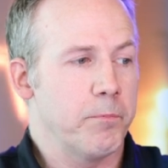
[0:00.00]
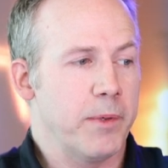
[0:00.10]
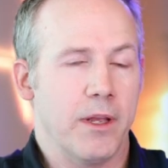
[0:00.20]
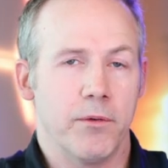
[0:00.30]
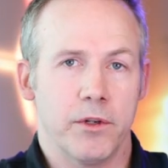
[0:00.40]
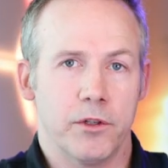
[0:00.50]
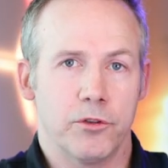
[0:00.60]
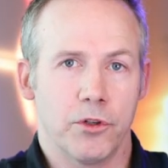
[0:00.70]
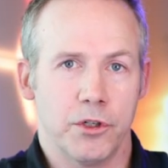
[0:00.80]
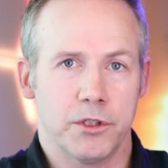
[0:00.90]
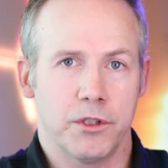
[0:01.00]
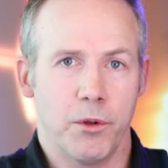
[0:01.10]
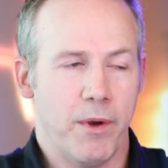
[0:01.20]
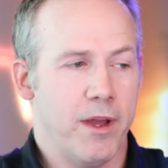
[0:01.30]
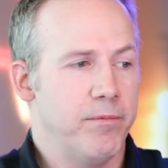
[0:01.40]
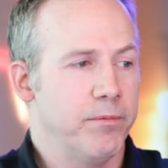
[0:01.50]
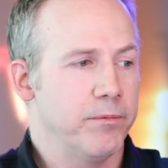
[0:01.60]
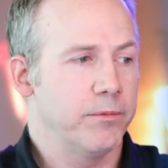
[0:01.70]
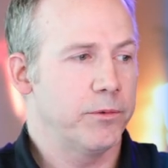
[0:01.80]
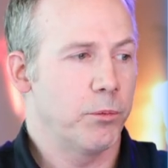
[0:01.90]
being able to search the web.
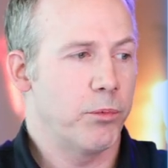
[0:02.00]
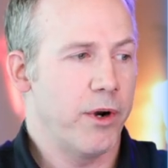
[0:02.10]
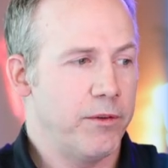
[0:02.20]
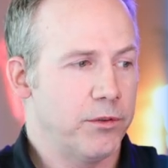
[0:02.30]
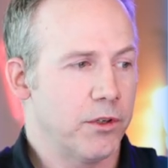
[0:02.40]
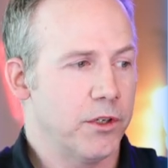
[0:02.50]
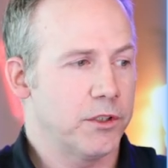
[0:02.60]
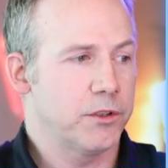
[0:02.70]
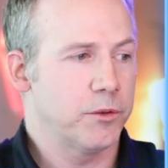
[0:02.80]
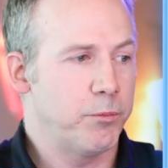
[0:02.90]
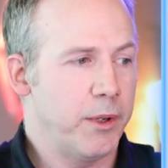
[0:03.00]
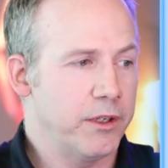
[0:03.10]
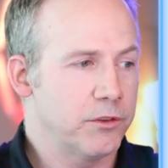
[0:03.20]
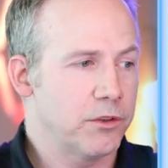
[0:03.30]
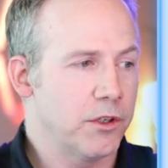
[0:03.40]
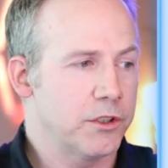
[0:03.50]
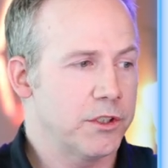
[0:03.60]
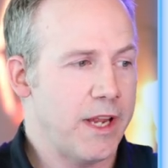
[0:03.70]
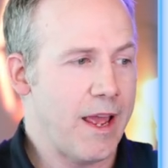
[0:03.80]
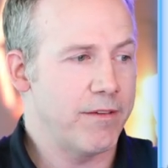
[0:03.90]
So Brave search, Bing
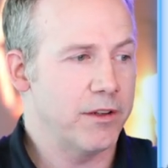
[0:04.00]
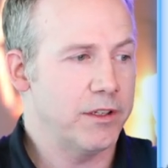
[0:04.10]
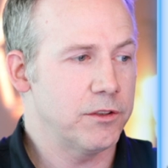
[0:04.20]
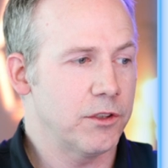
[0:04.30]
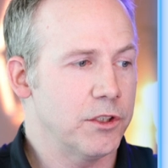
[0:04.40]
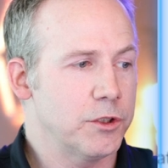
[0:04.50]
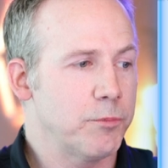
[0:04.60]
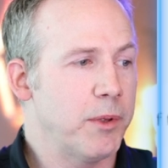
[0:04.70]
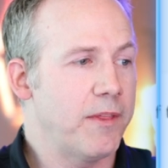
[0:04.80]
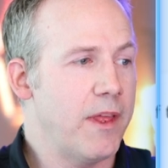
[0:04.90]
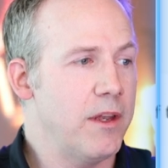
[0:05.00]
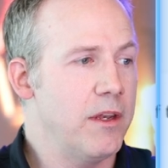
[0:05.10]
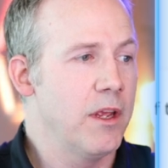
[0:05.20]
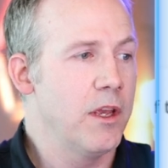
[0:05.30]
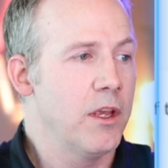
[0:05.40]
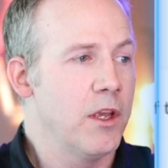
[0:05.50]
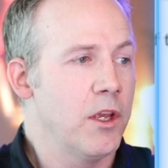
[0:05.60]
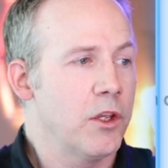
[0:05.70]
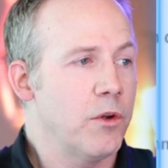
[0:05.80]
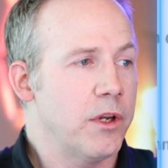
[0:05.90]
search, Tavily search, but then
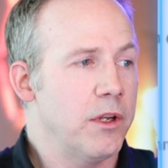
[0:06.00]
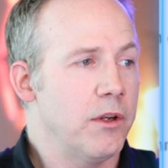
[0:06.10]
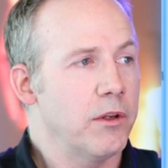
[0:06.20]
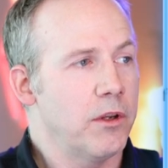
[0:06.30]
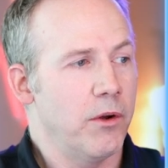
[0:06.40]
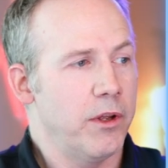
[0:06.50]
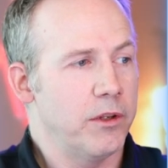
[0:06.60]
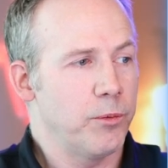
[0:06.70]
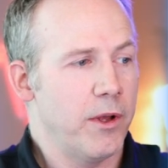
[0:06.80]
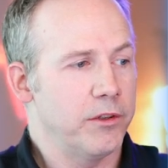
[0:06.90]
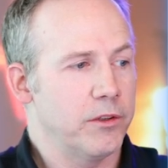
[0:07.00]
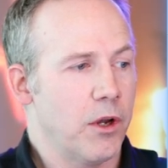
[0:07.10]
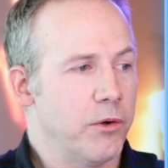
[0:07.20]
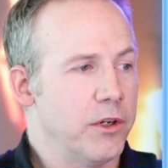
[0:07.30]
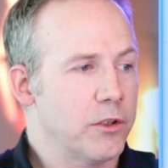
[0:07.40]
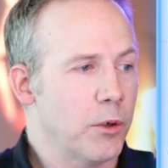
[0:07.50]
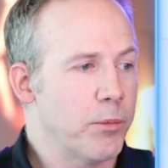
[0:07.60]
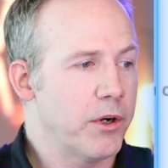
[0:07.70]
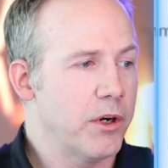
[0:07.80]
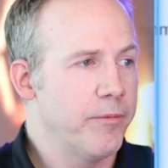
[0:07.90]
you can, as well as code
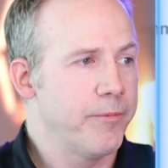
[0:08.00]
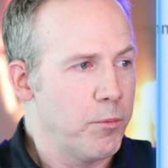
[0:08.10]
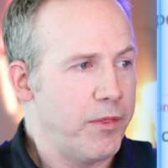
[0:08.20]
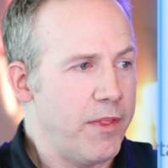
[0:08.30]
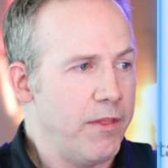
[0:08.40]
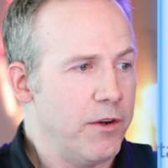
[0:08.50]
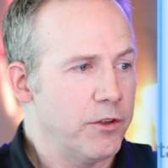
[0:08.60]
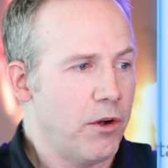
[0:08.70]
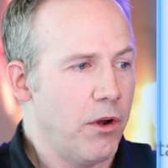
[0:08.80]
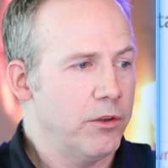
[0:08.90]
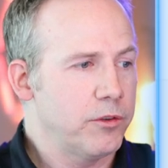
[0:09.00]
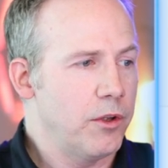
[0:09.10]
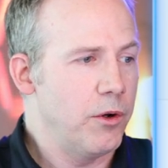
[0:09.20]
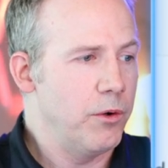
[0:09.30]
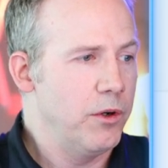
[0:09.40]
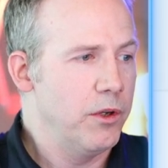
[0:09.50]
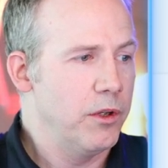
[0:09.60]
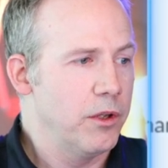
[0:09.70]
interpreter. But then there's also